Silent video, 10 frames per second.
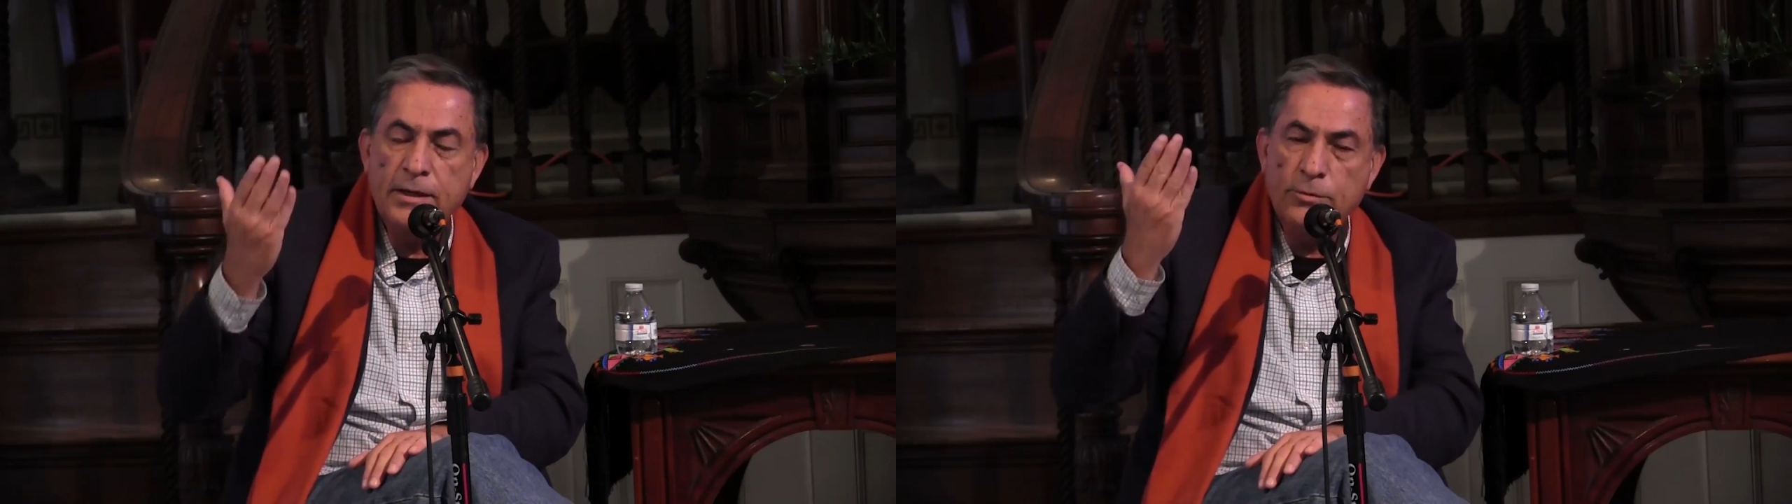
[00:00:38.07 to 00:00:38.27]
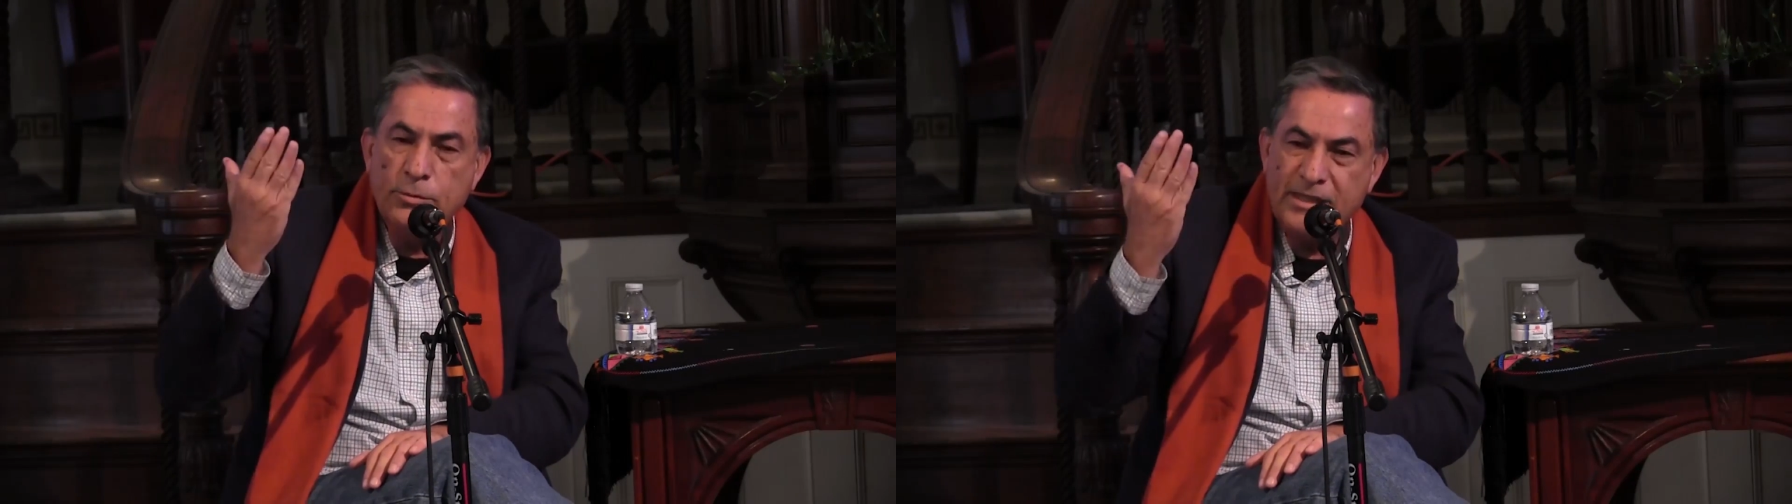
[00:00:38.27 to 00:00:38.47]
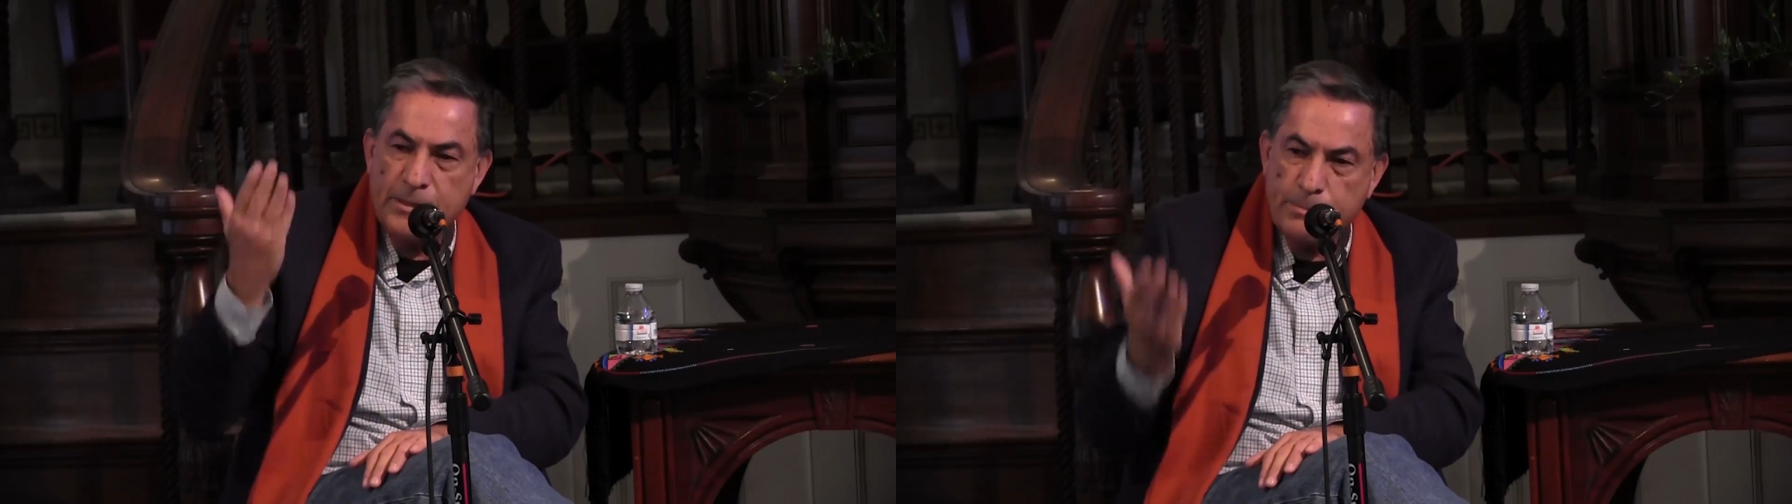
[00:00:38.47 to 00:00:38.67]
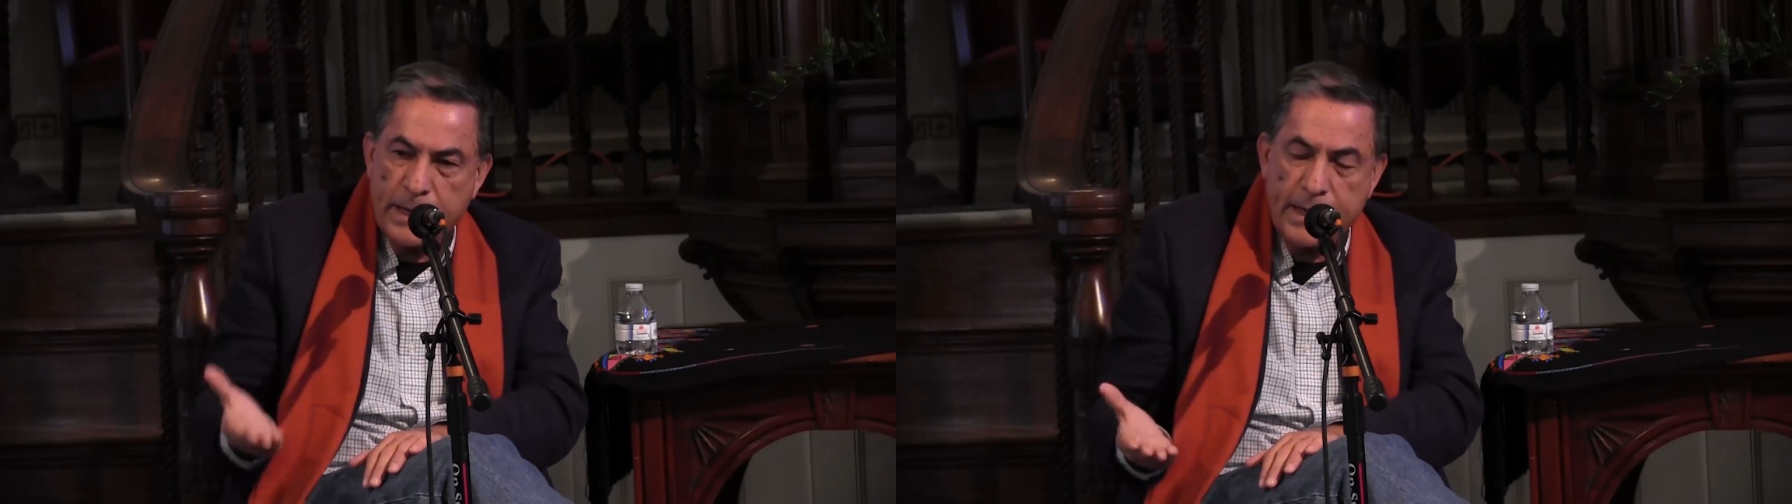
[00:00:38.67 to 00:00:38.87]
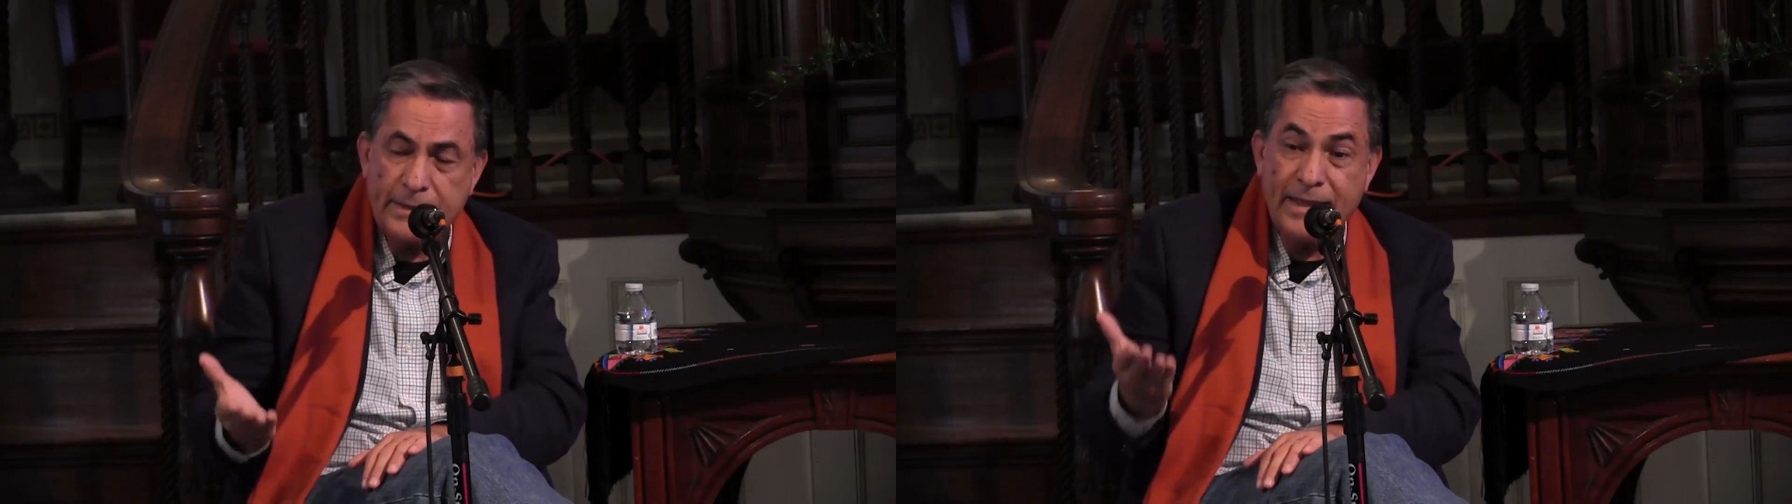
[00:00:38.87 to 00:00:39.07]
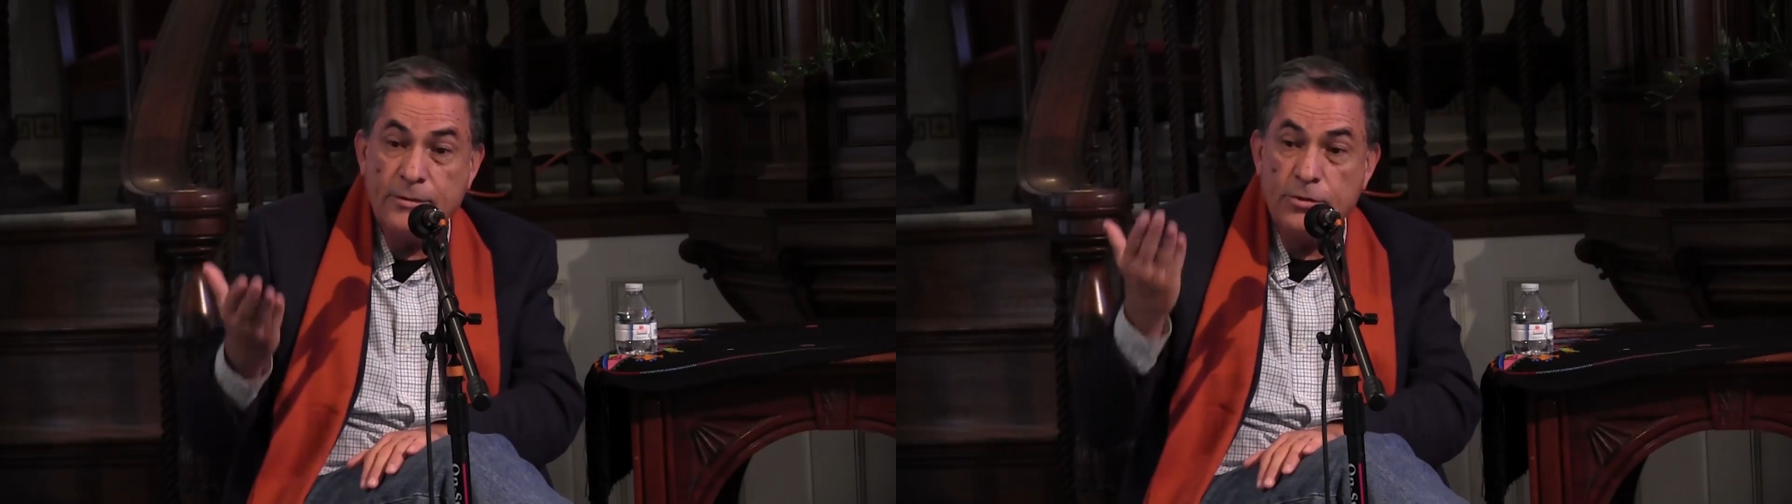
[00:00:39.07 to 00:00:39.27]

respect and